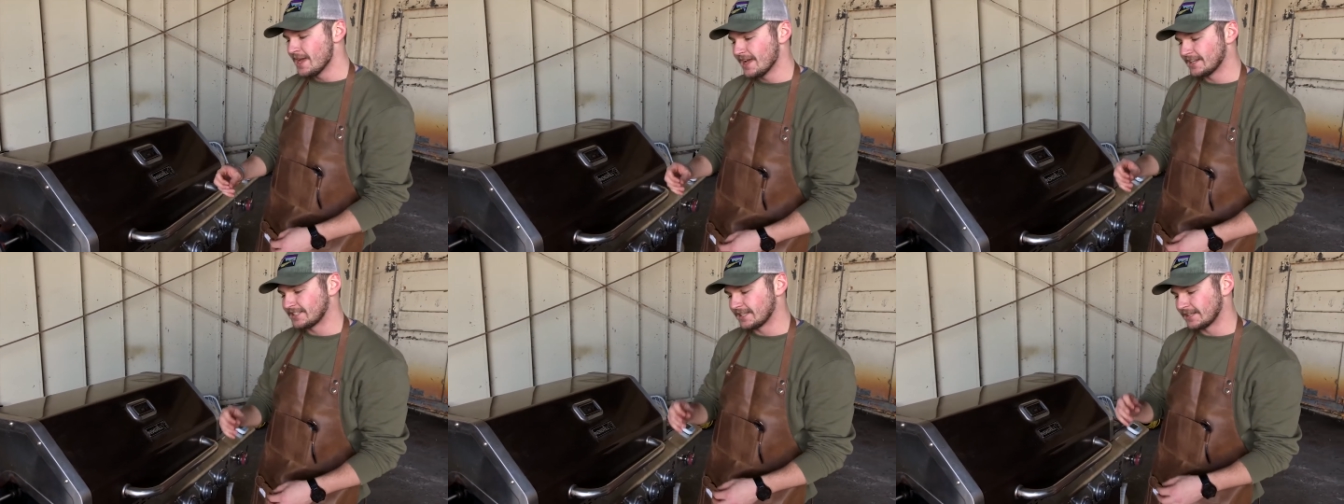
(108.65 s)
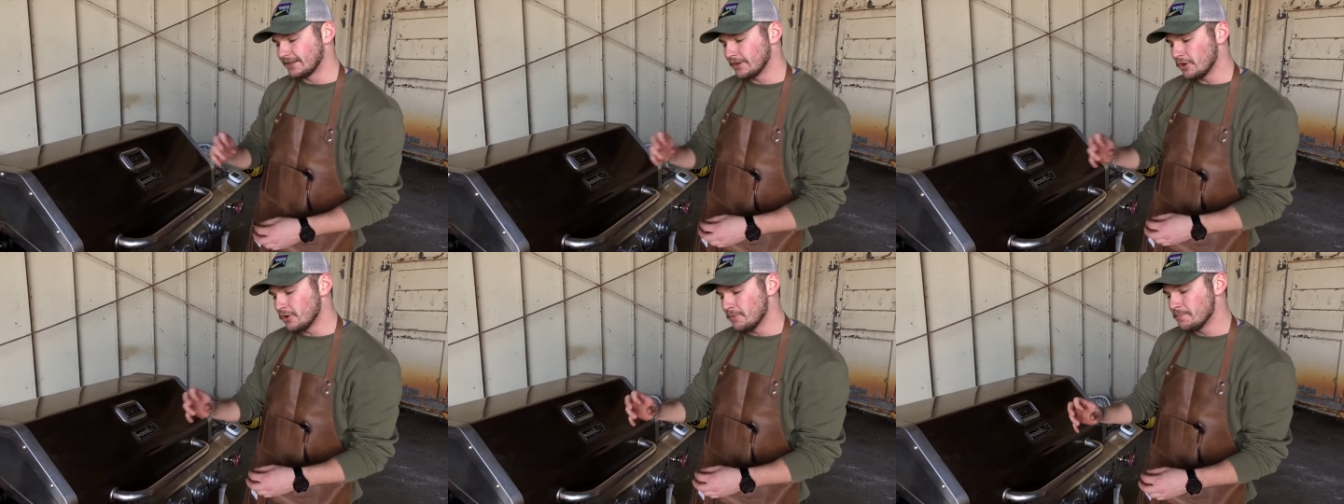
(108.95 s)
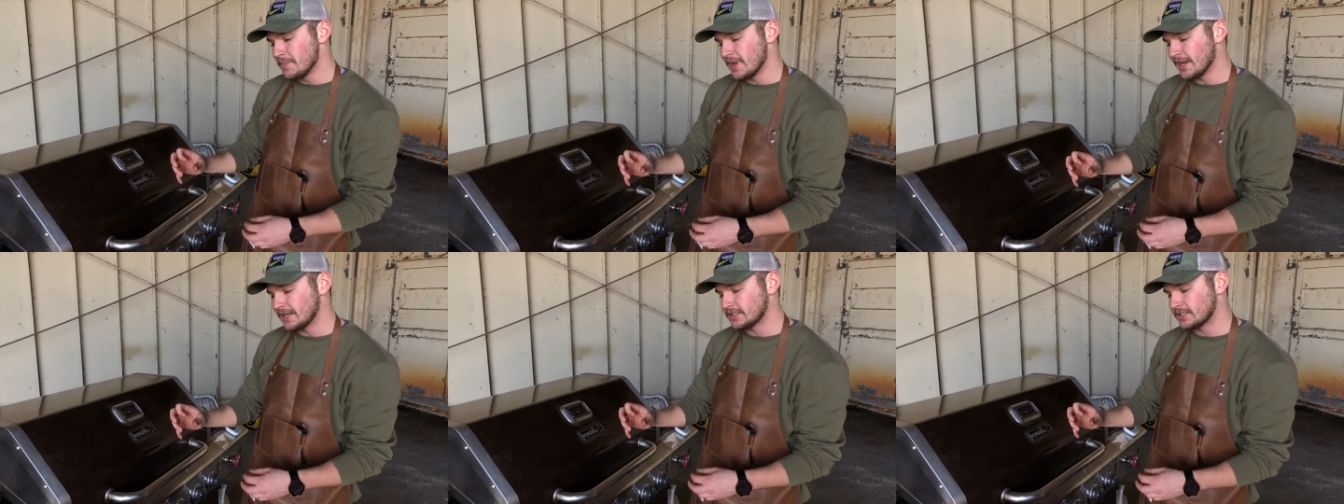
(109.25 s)
It's a little
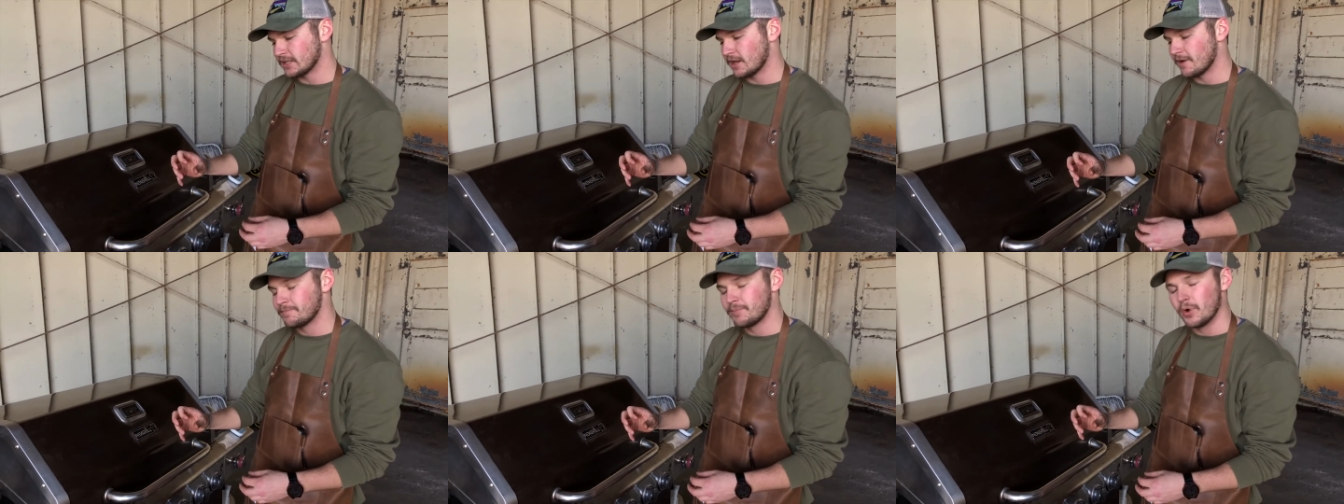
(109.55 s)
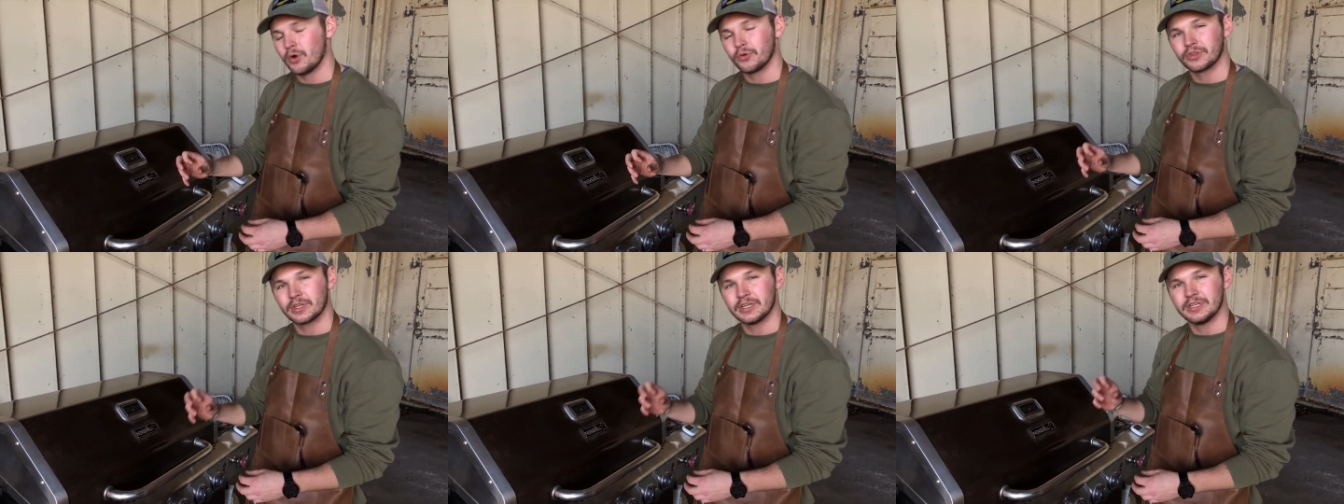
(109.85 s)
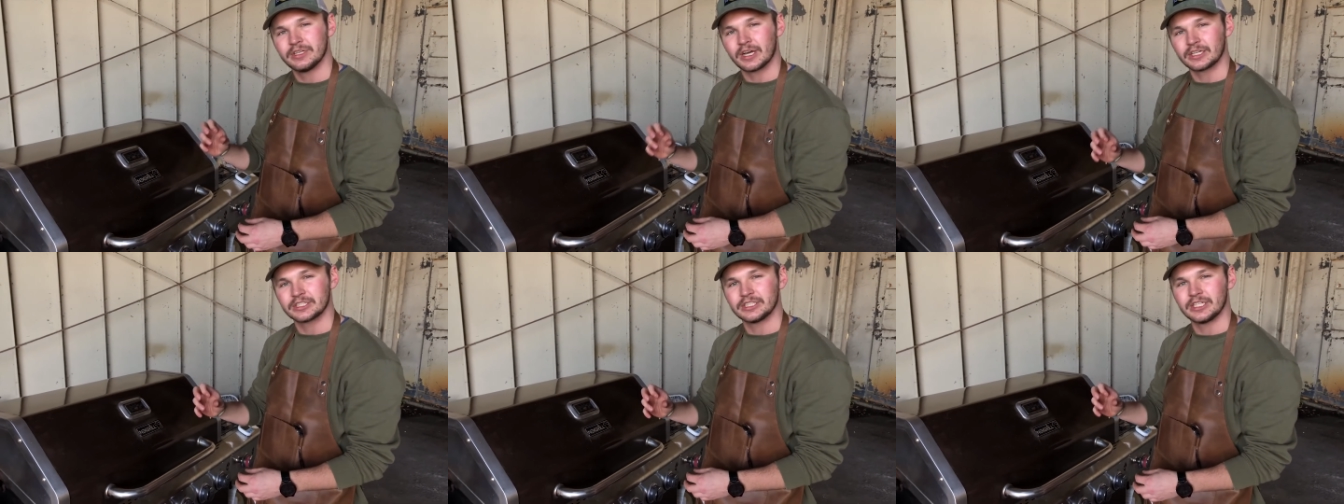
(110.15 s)
mix of both
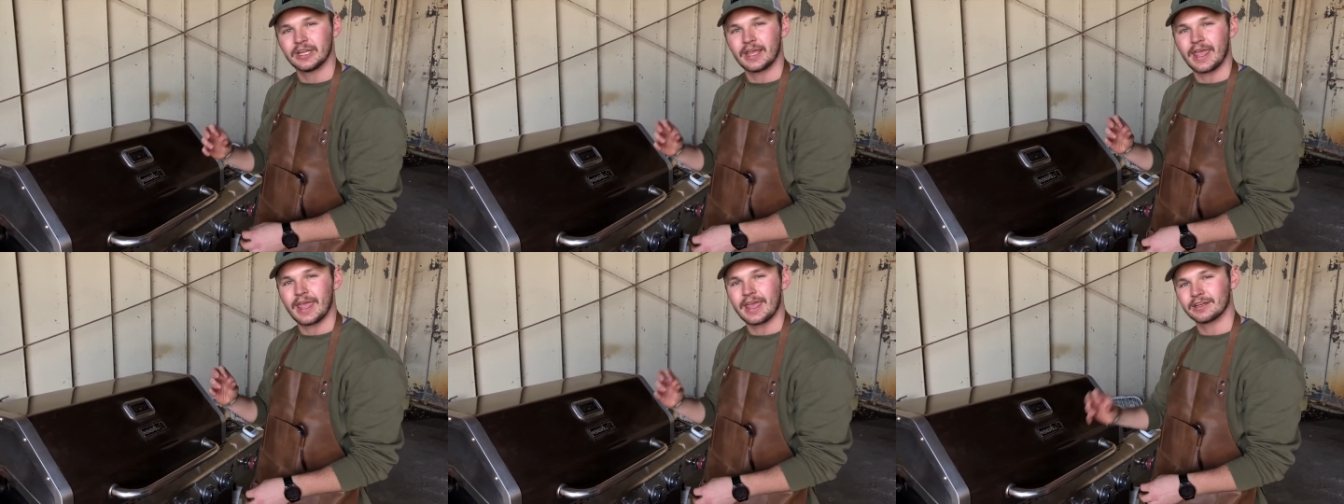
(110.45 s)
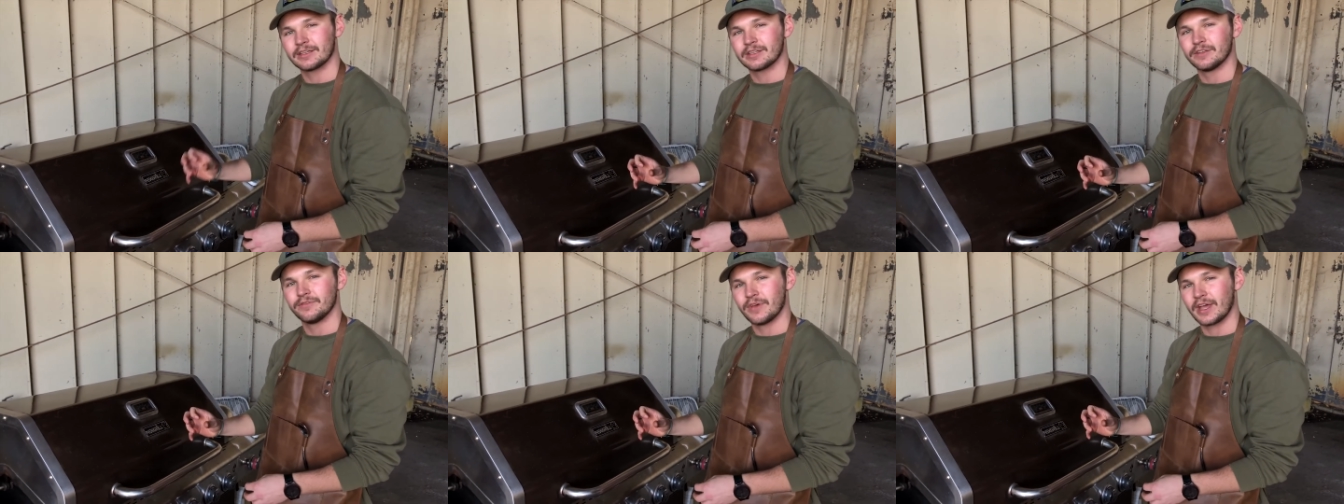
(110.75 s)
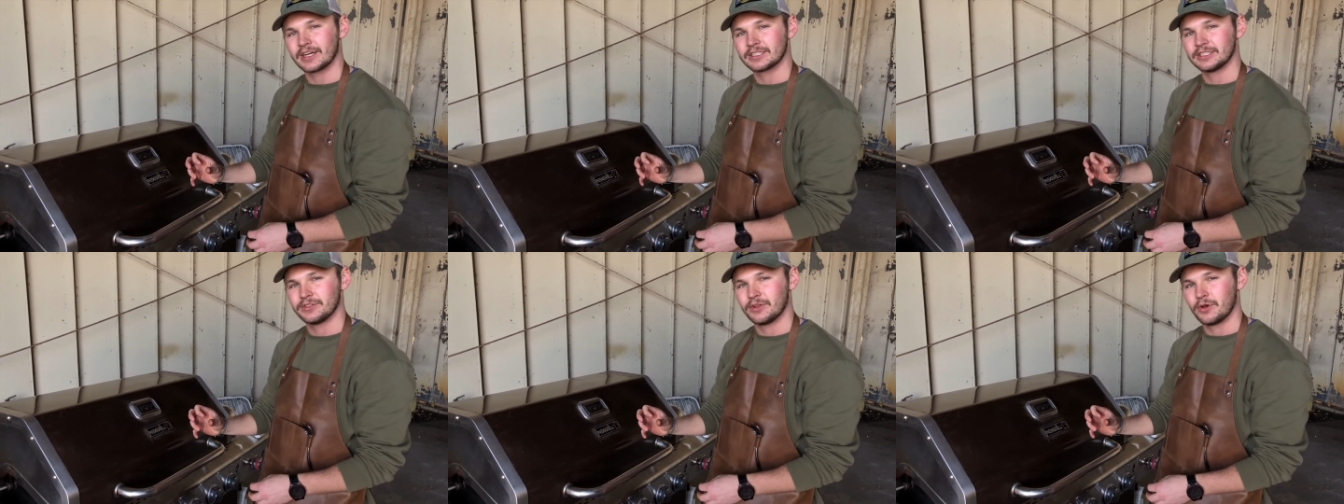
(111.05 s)
conduction and
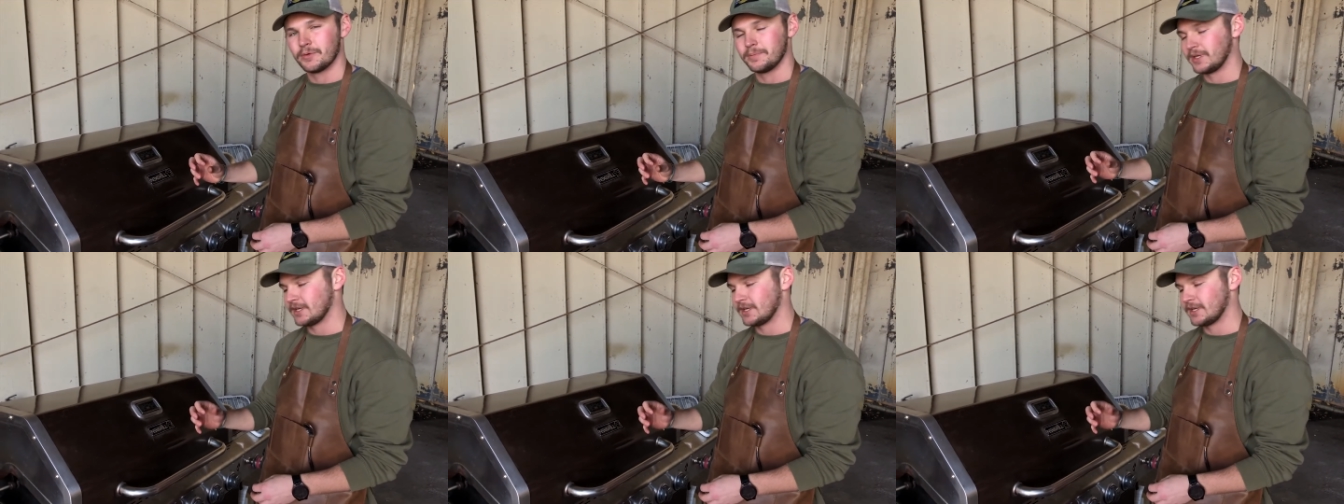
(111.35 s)
convection though,